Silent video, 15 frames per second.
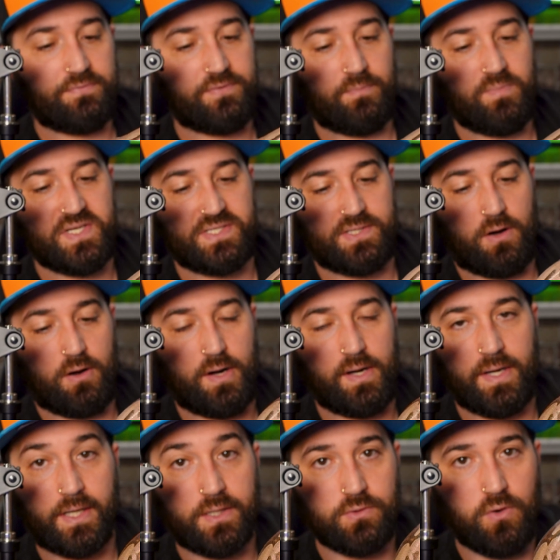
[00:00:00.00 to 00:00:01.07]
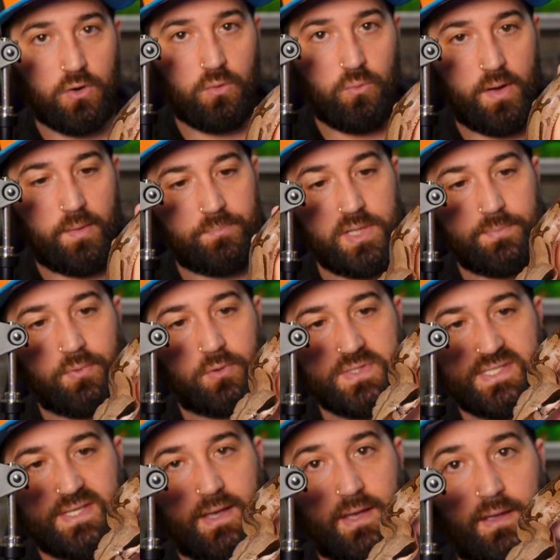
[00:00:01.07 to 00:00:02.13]
it from the start and ignore what people
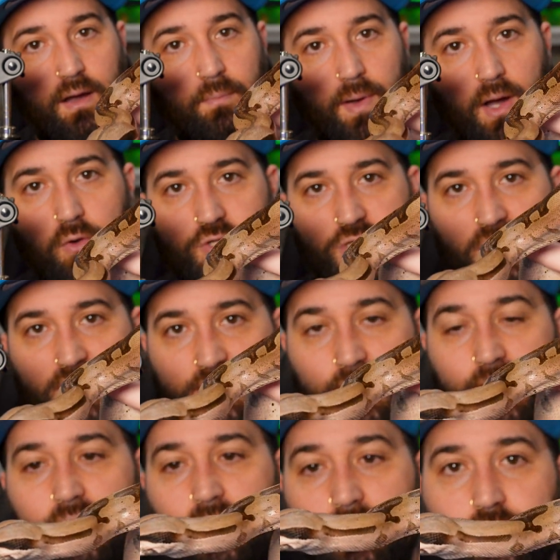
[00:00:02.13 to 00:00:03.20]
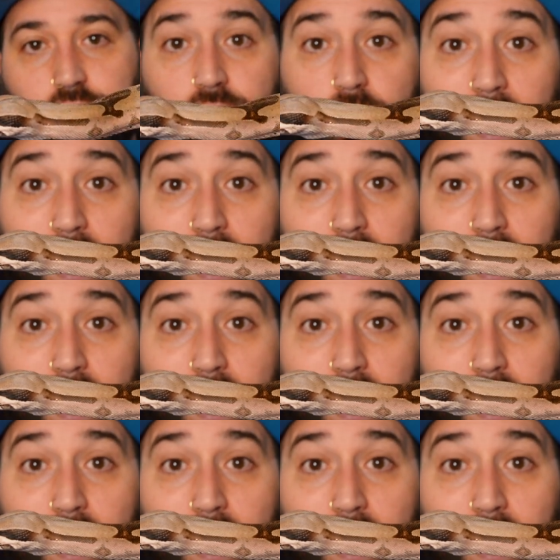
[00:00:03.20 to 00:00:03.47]
say about just needing 2